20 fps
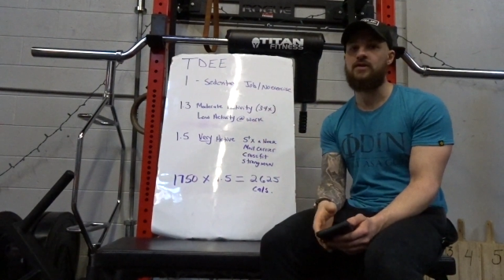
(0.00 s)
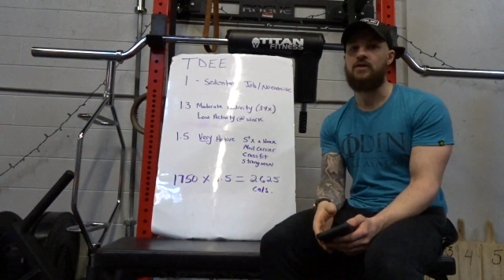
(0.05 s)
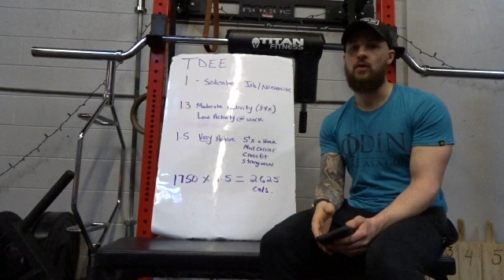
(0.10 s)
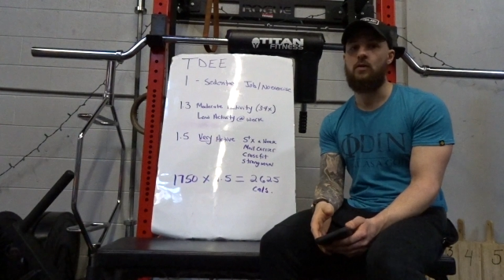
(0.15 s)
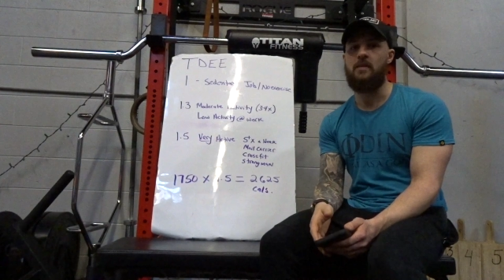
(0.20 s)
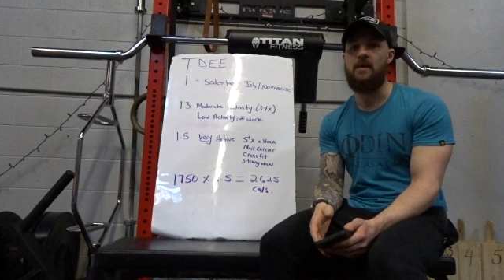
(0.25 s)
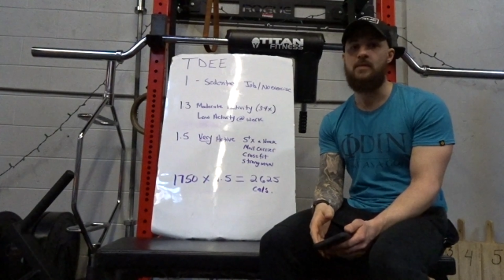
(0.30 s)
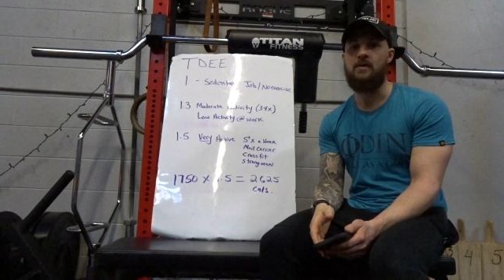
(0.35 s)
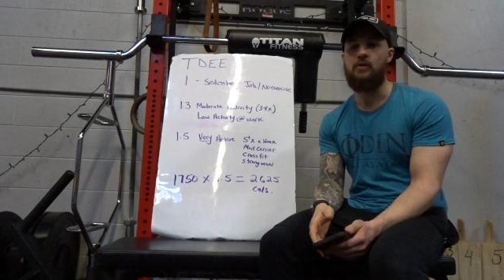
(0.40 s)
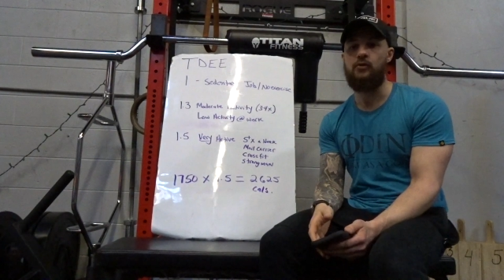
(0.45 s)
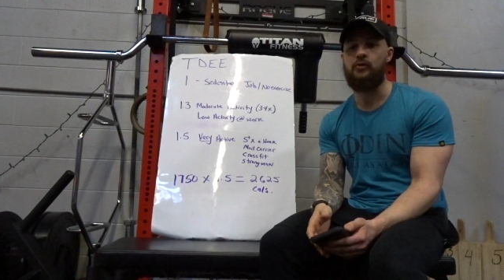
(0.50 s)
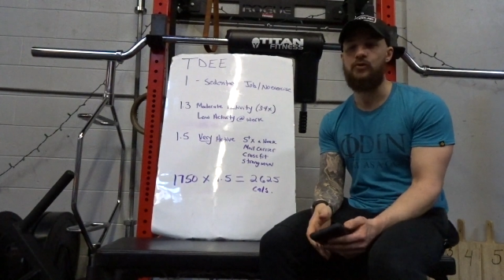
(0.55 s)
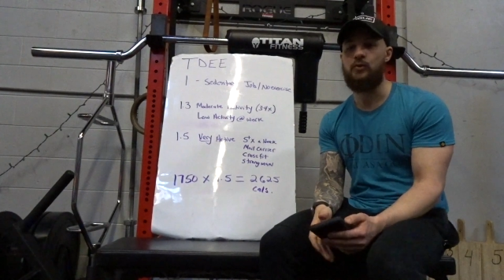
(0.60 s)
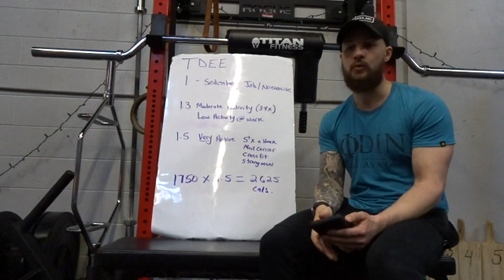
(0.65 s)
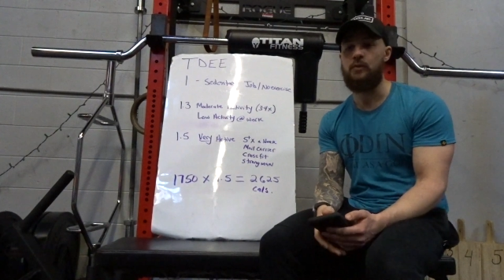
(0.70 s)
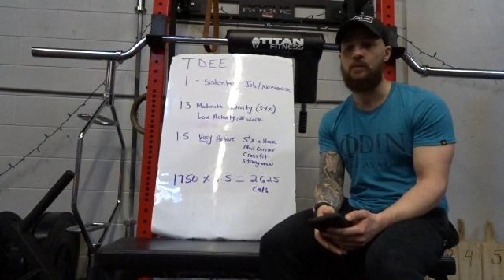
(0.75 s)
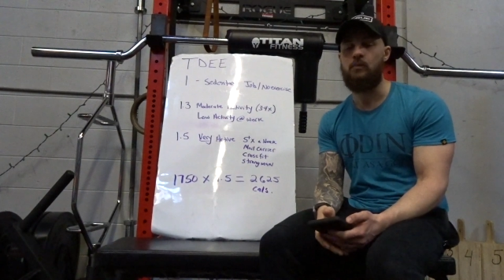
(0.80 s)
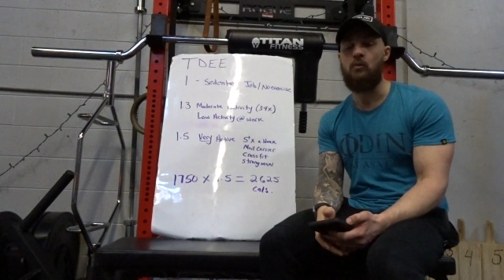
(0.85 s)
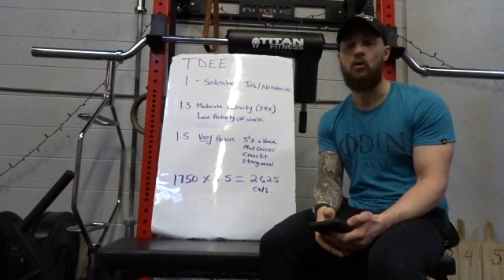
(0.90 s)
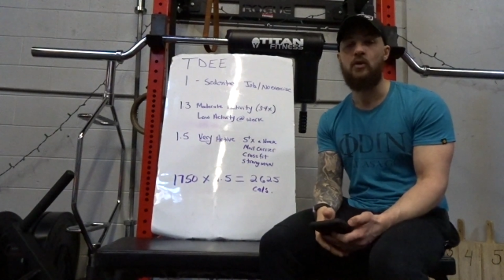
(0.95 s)
So maybe you're
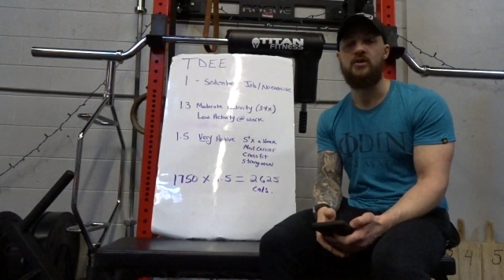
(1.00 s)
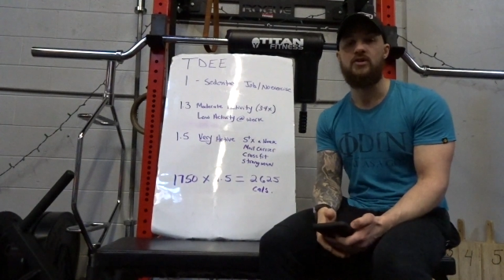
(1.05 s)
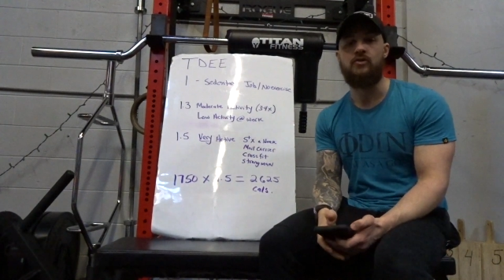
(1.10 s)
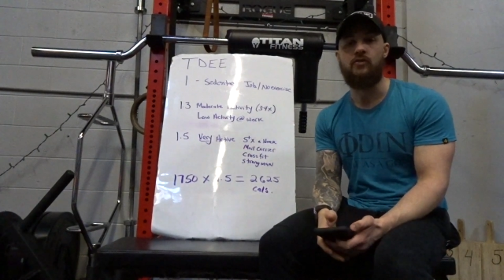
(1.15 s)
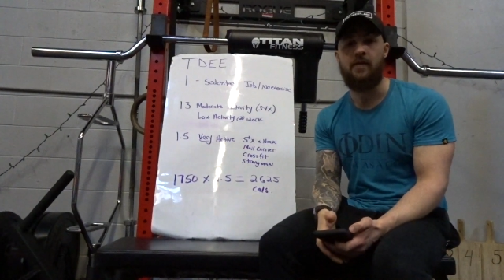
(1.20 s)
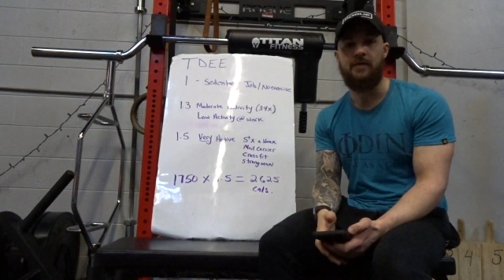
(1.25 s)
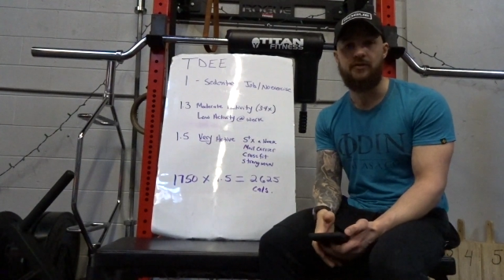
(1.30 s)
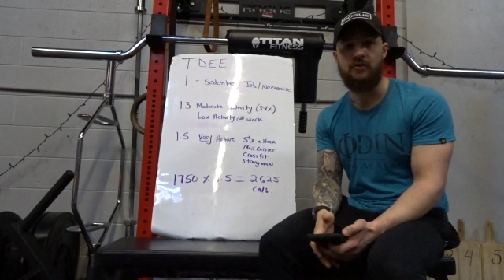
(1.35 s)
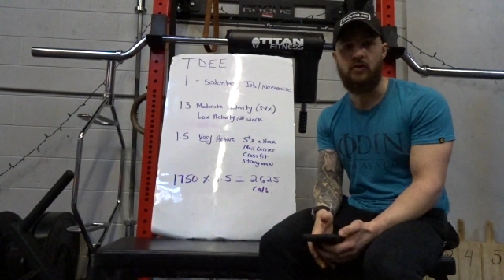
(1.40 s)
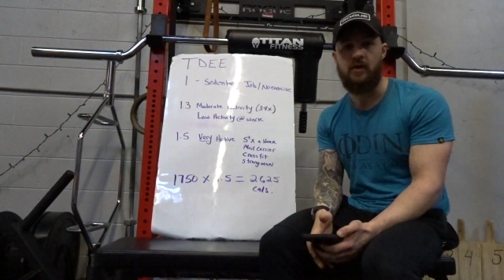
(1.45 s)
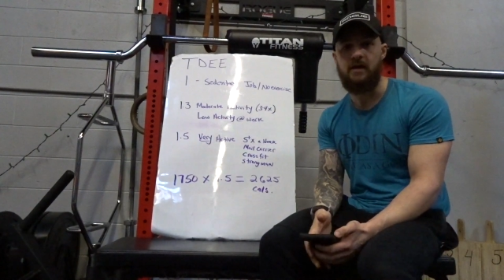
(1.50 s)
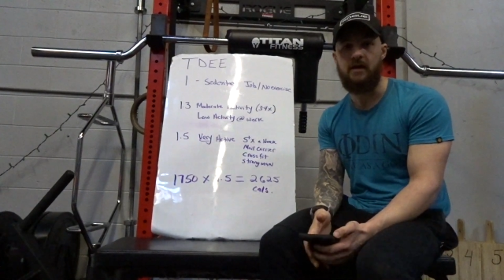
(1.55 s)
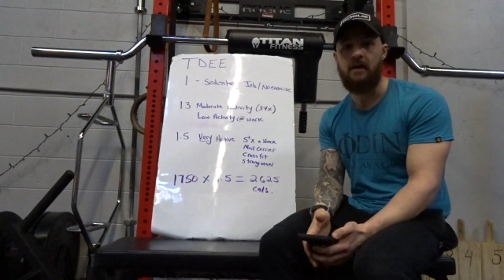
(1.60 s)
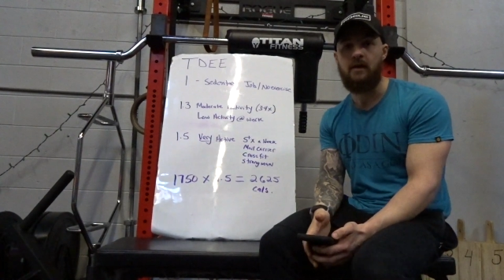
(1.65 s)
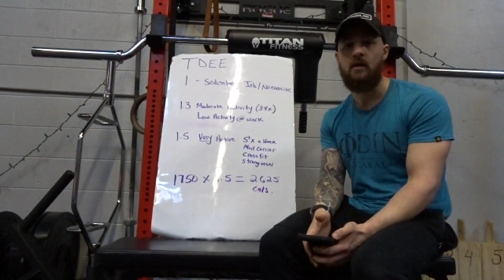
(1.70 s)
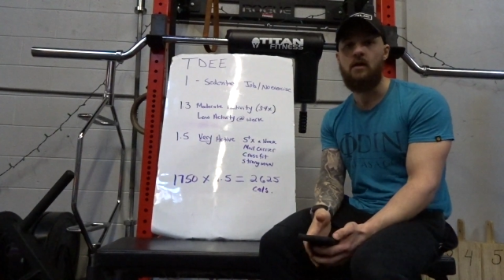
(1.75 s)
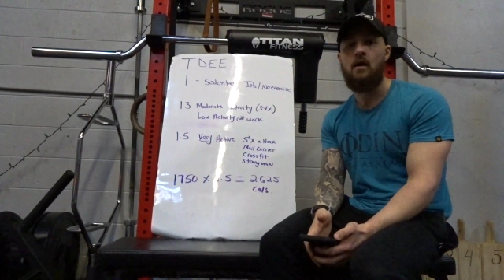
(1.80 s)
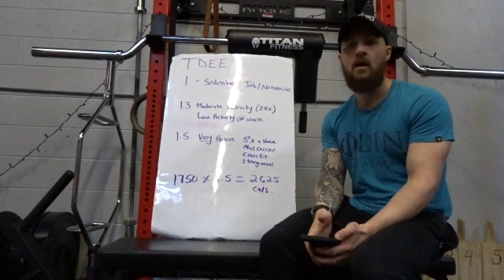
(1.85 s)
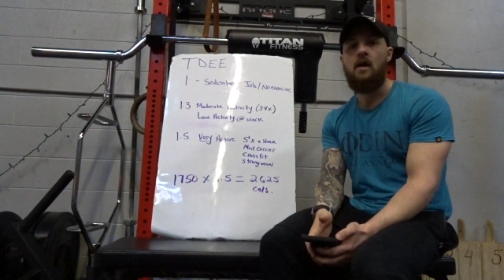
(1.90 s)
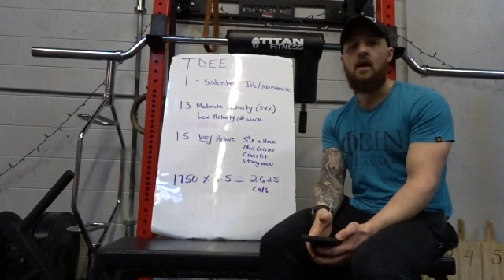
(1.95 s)
doing more strength
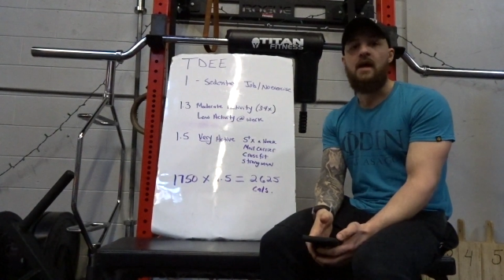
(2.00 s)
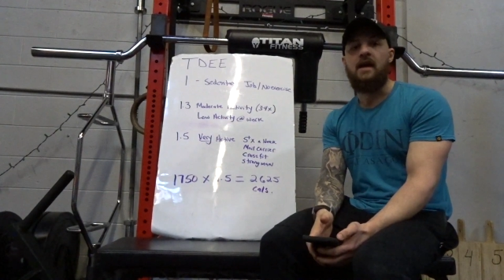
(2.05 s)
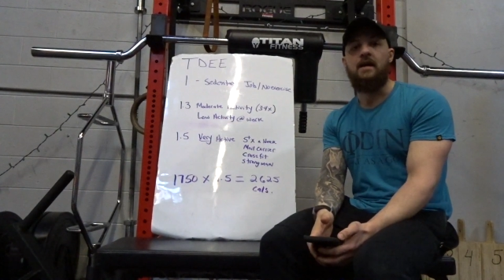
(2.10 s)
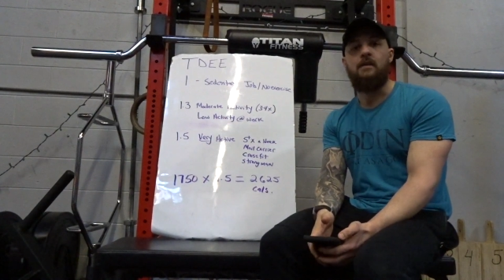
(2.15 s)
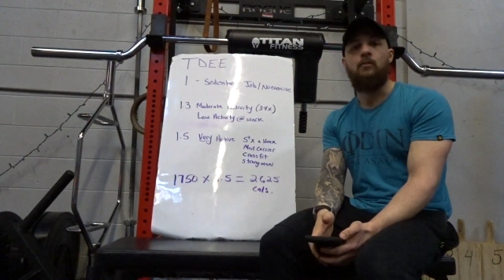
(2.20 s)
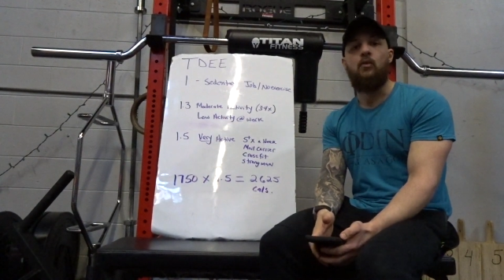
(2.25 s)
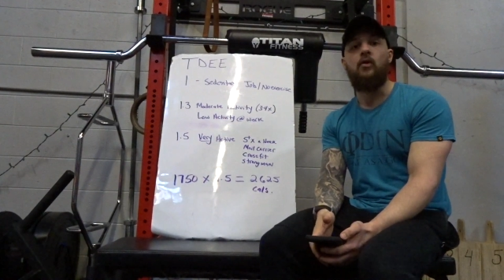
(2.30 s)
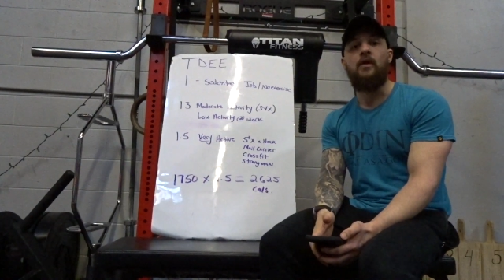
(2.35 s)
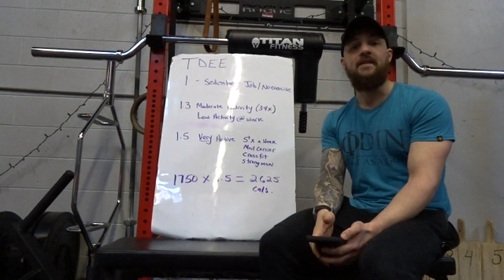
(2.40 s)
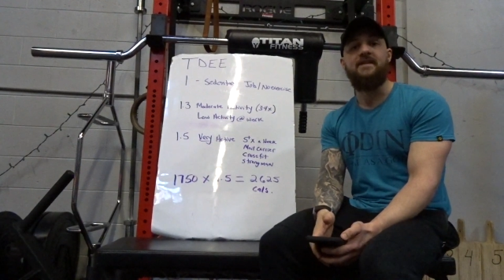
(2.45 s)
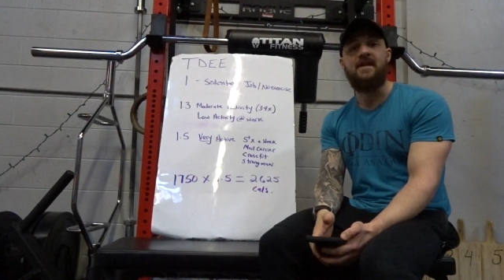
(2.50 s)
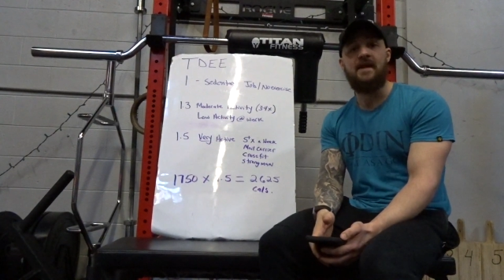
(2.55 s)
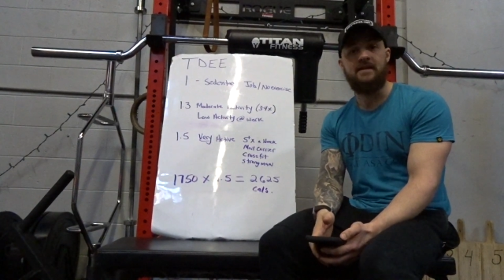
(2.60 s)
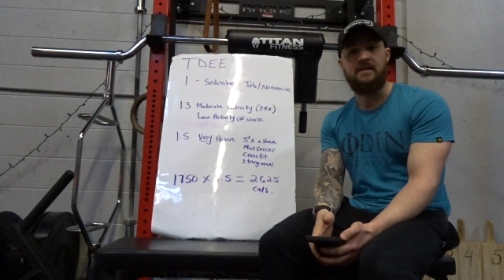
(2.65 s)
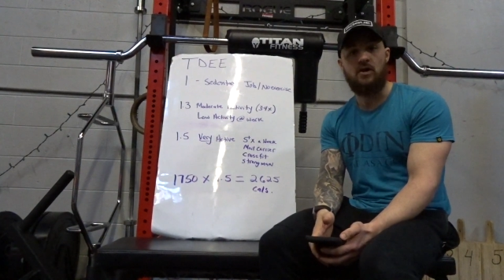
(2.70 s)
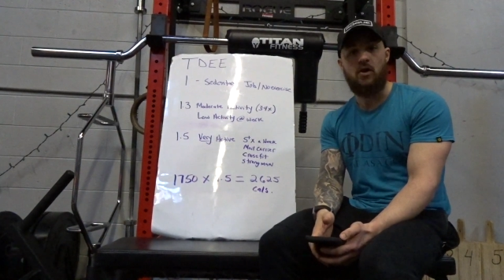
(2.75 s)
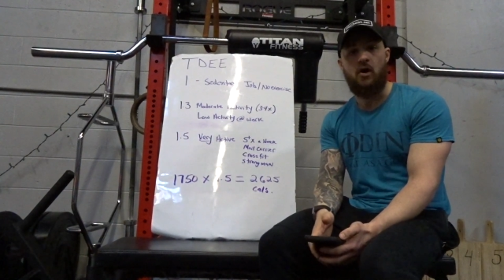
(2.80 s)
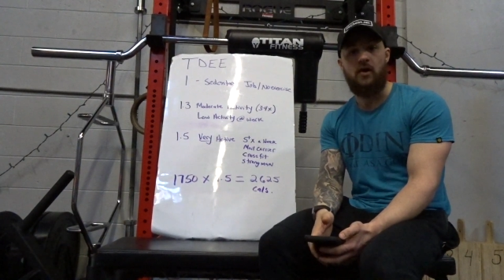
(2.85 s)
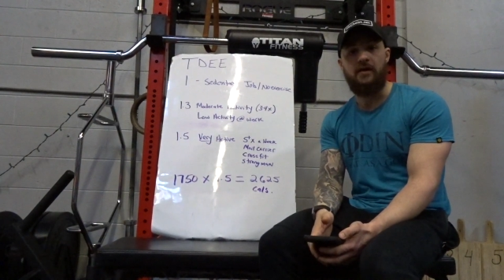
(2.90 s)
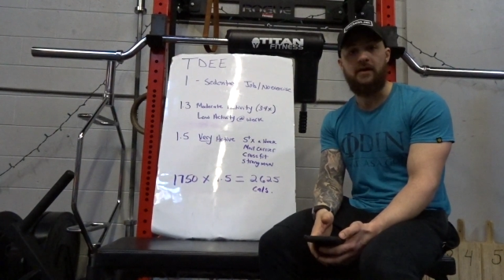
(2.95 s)
training and more
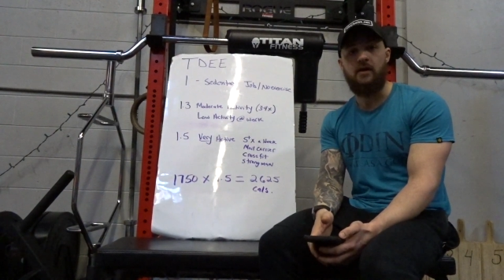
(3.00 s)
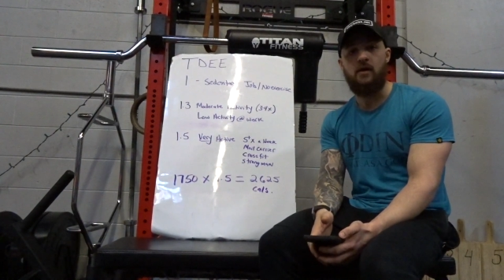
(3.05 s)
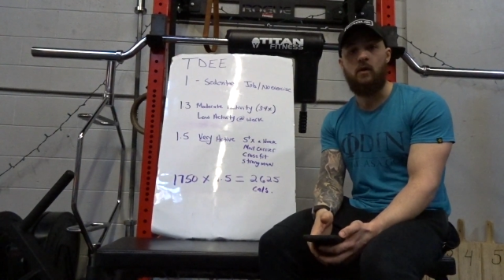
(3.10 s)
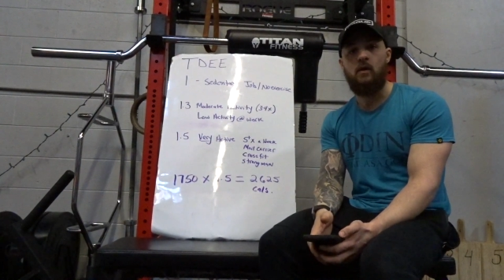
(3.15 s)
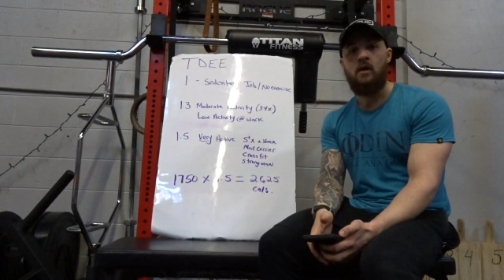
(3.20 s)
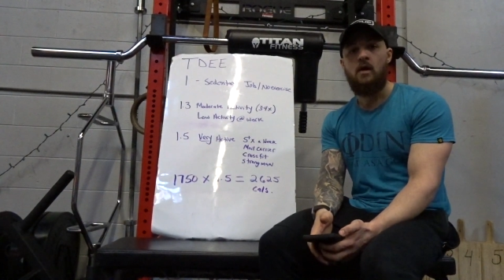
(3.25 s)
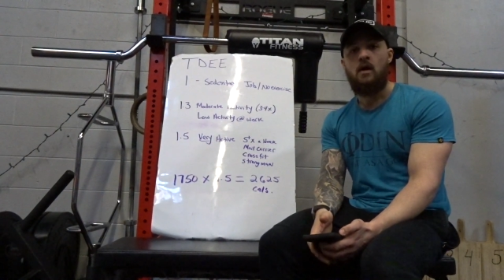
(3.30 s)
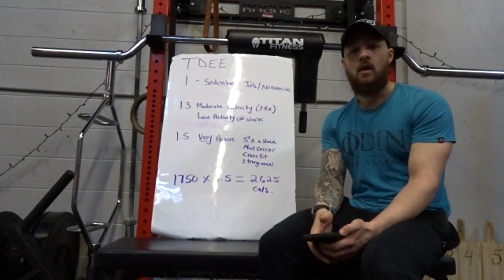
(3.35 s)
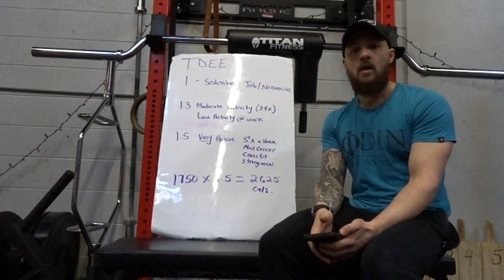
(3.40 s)
intense cardio